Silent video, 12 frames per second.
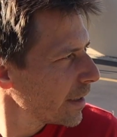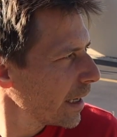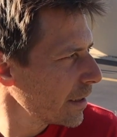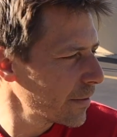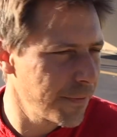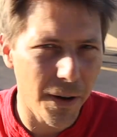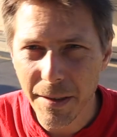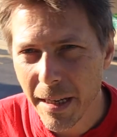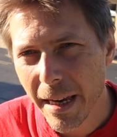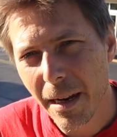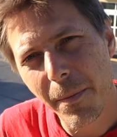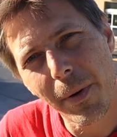It's fun to
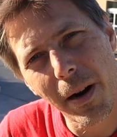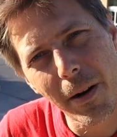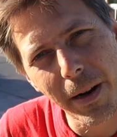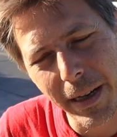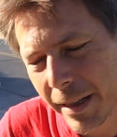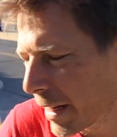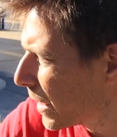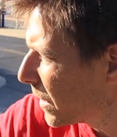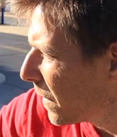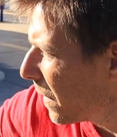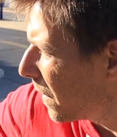get a bargain. It's